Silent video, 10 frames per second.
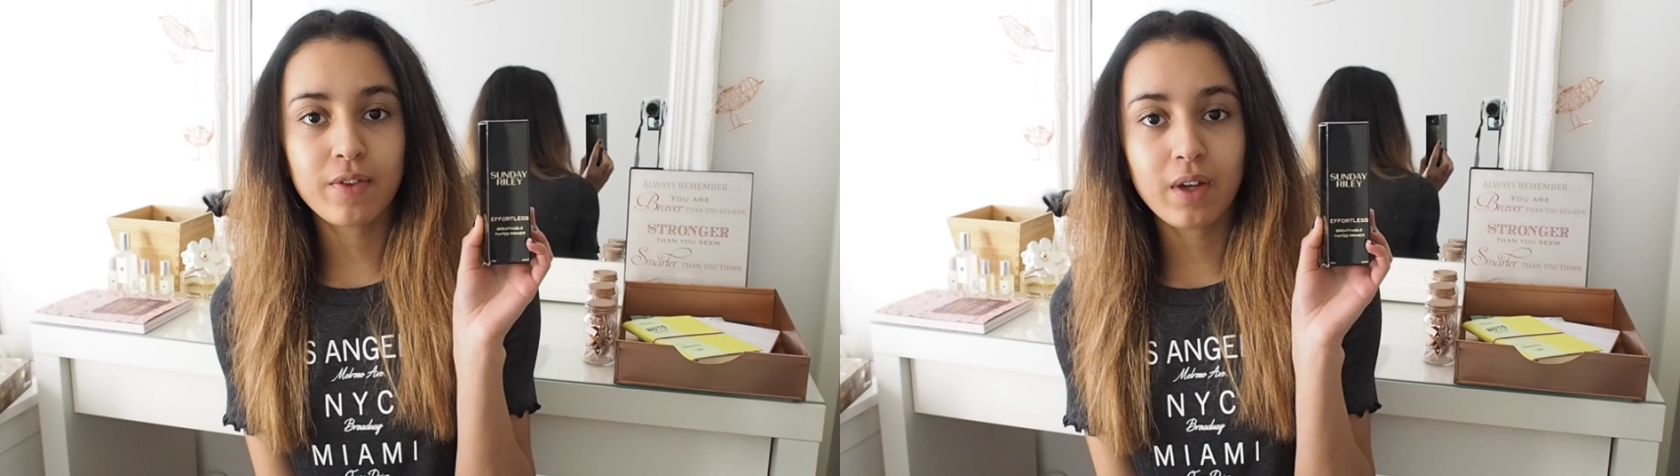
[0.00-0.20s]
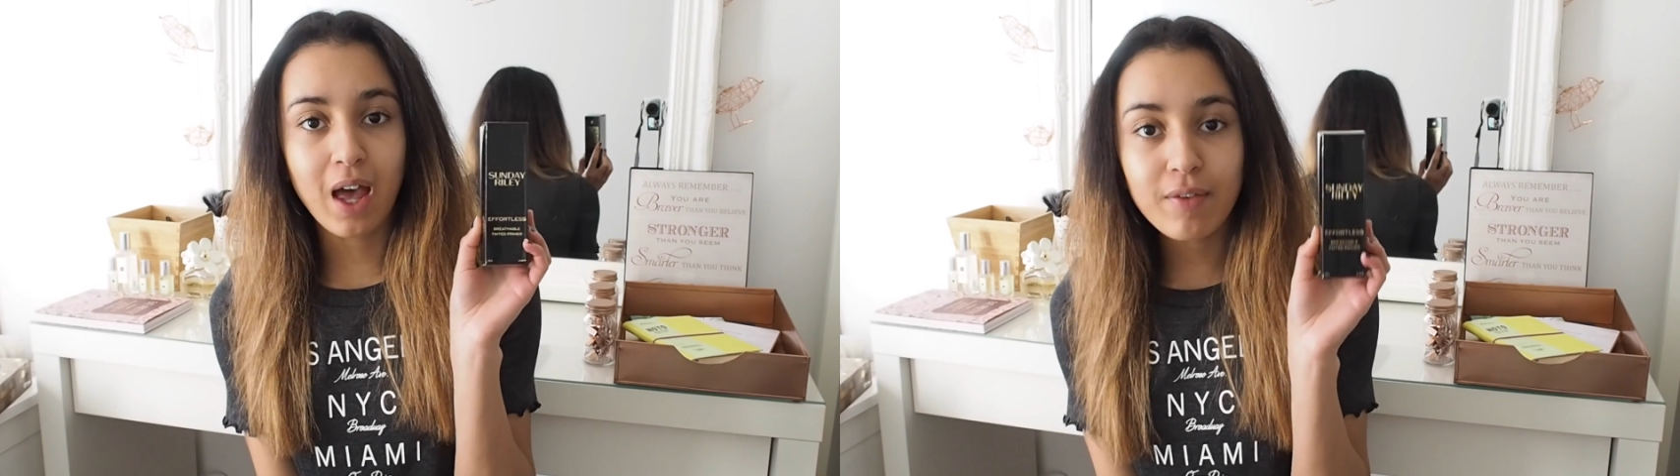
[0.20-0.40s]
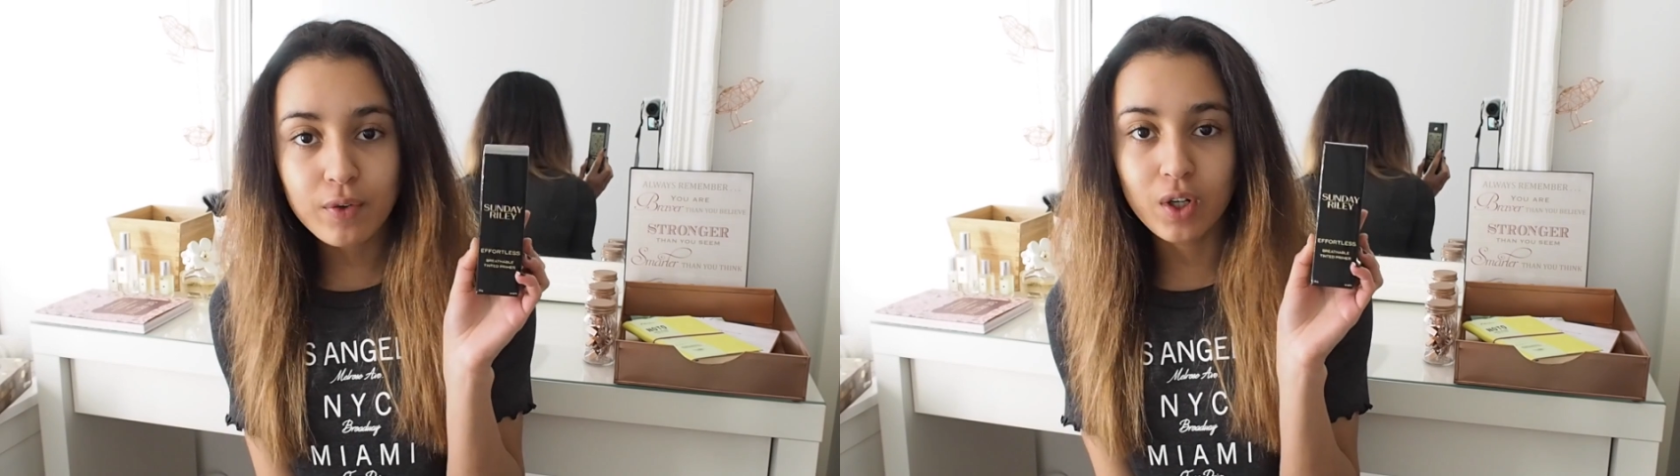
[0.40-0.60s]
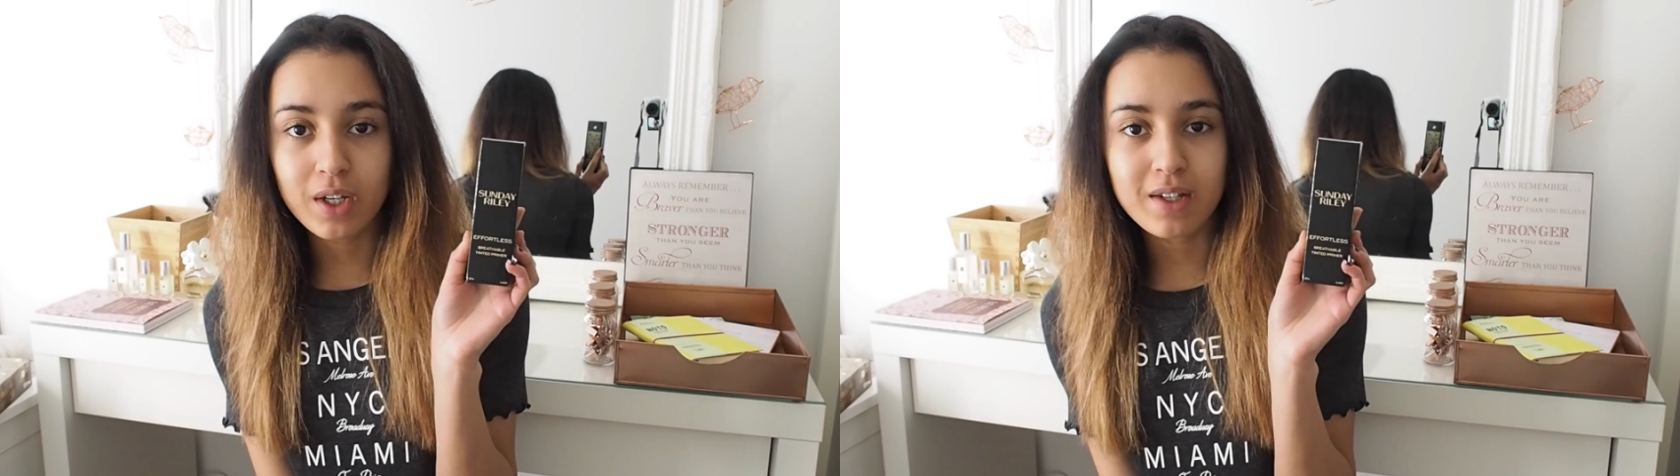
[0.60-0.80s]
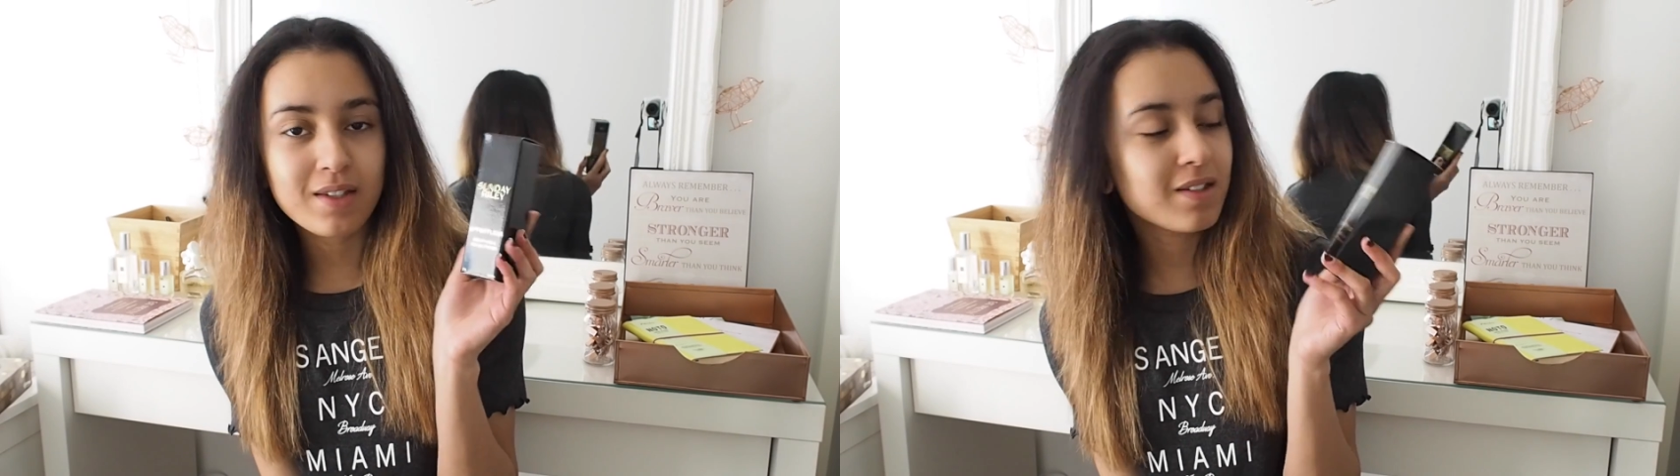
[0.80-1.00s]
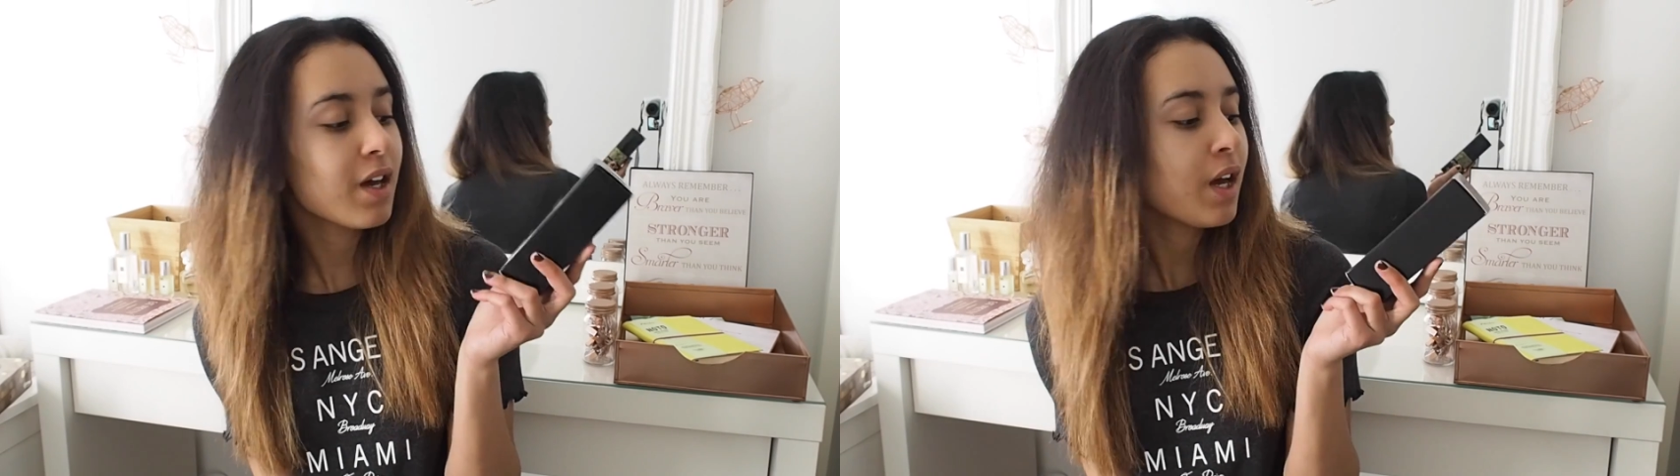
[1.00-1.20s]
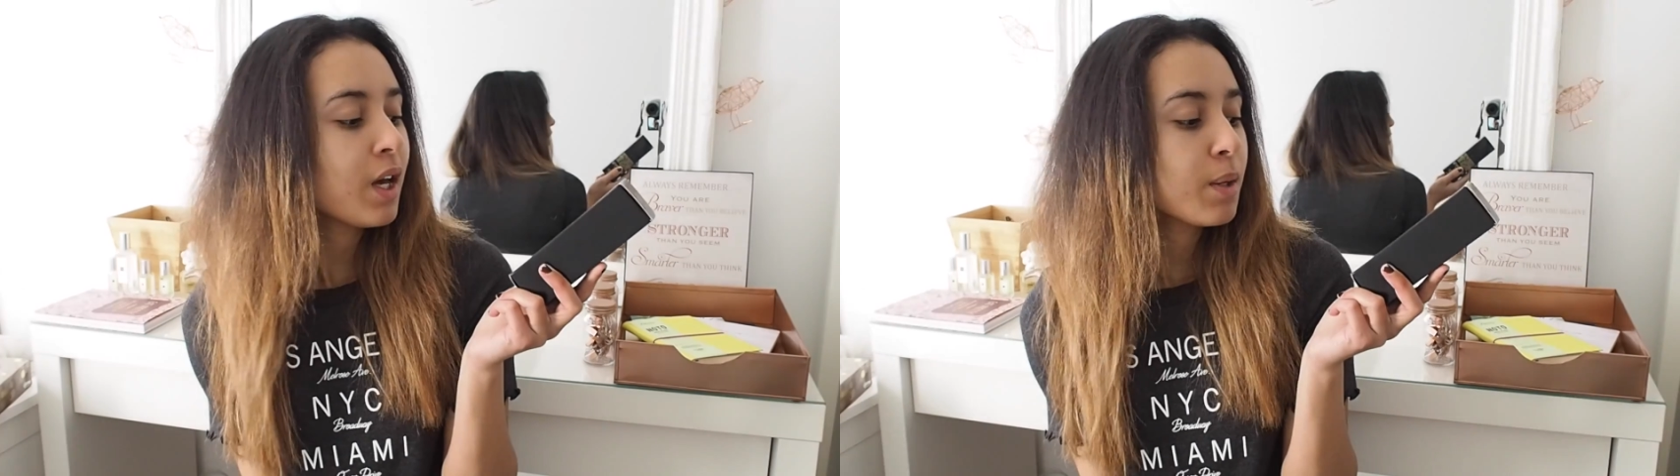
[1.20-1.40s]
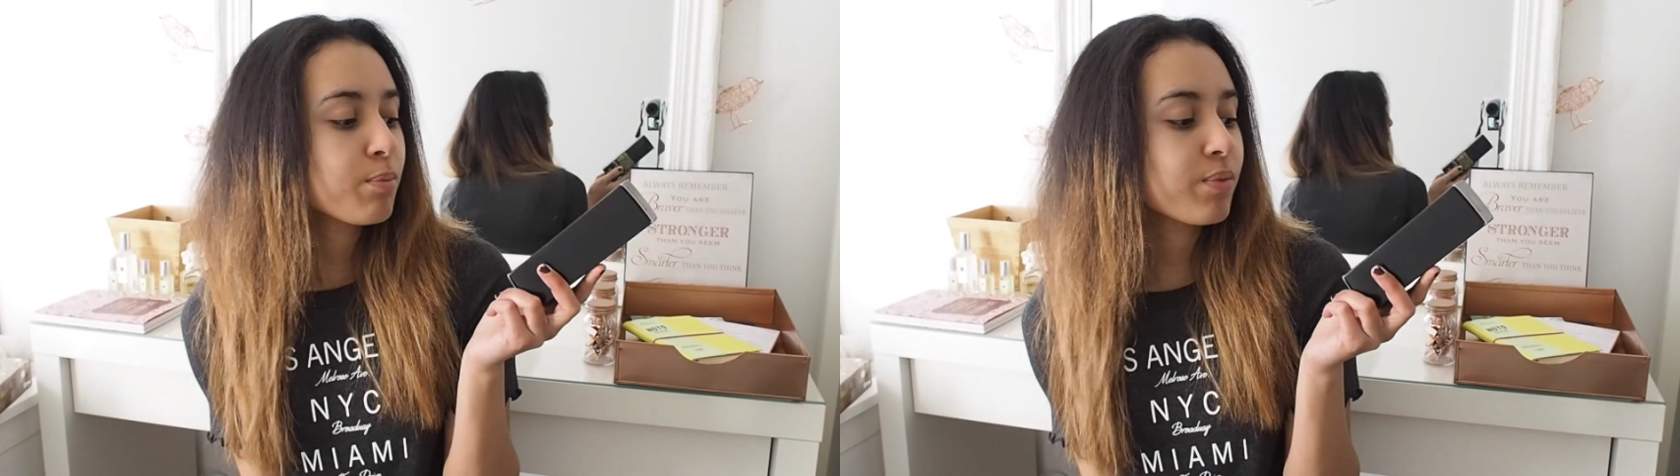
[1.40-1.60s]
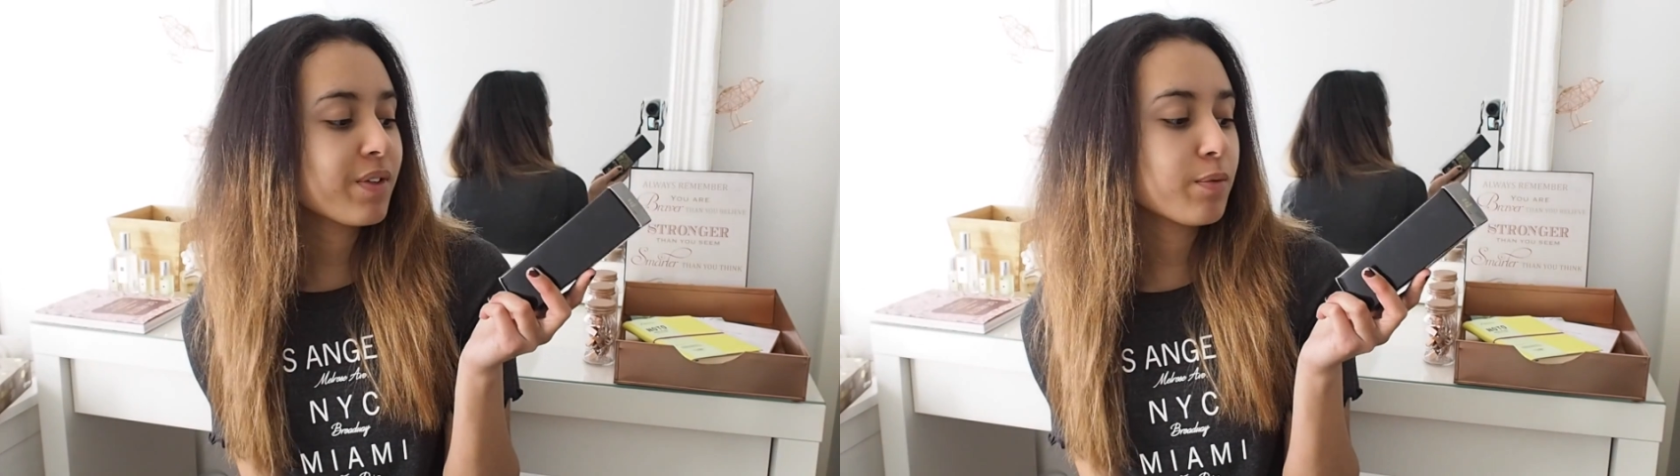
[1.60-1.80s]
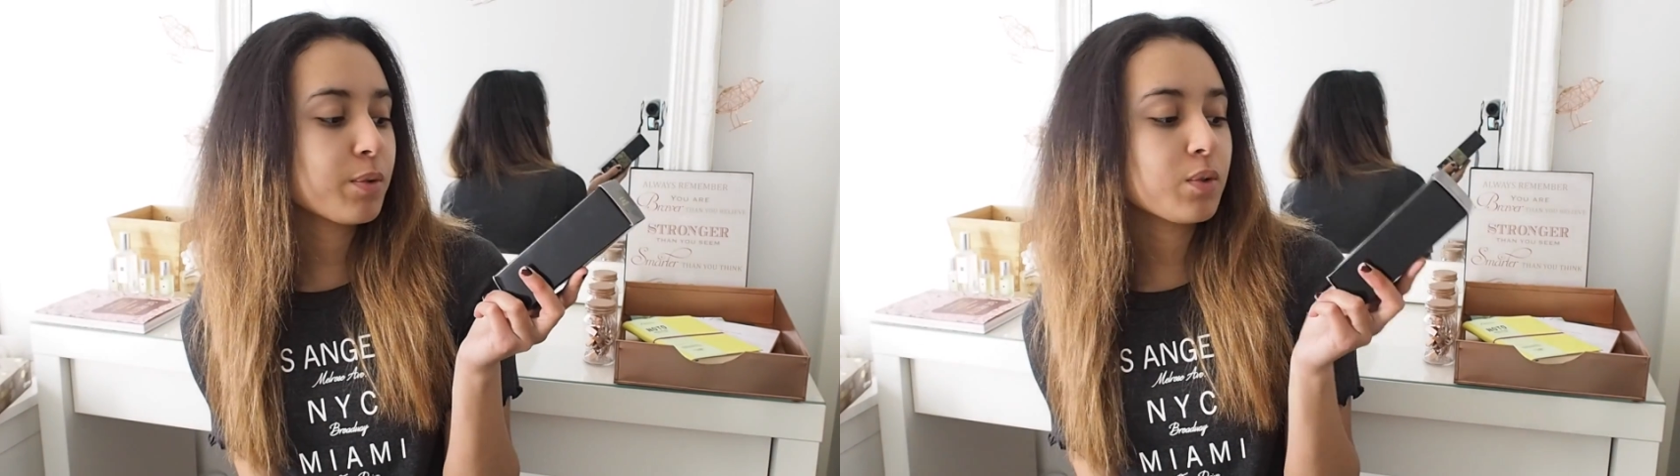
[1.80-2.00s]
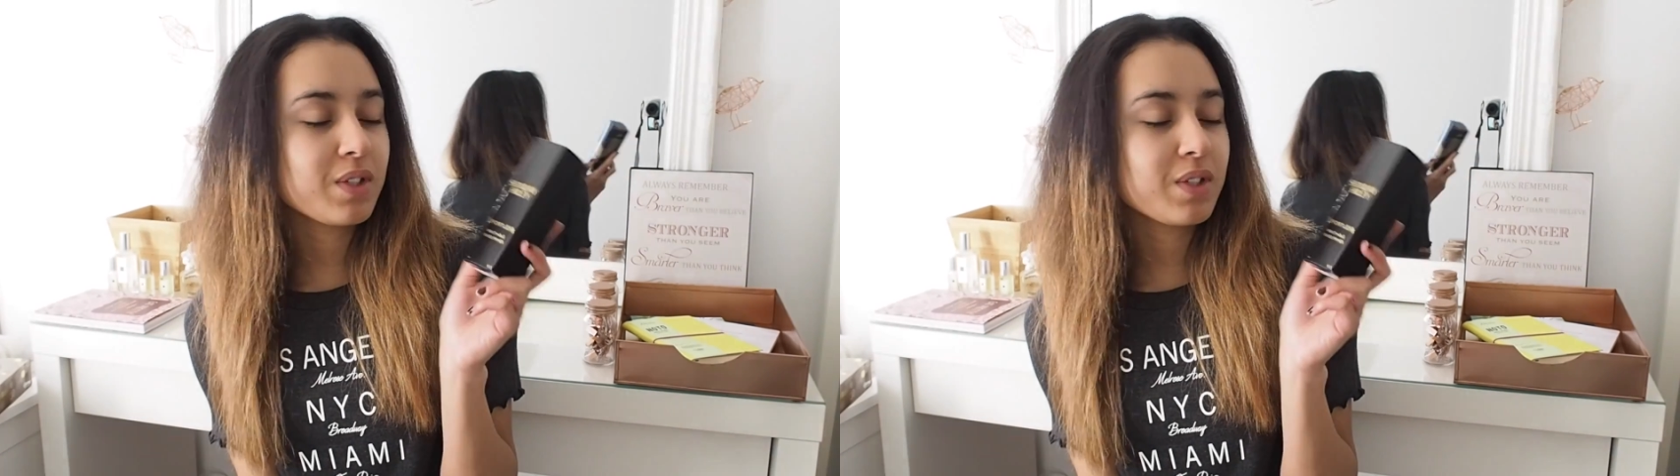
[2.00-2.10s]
Effortless Breathable